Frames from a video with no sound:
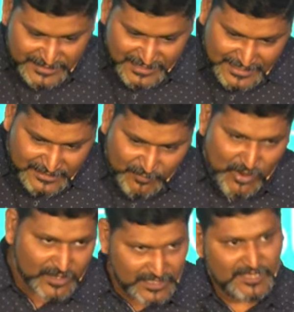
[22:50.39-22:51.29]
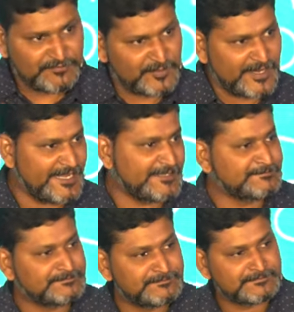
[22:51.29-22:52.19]
This is like the model of
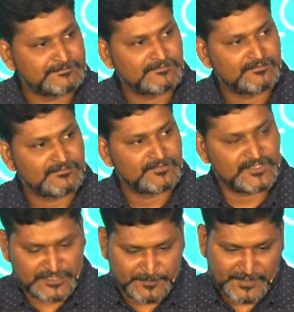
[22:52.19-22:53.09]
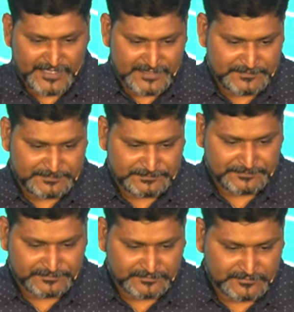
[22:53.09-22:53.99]
praying. This prayer.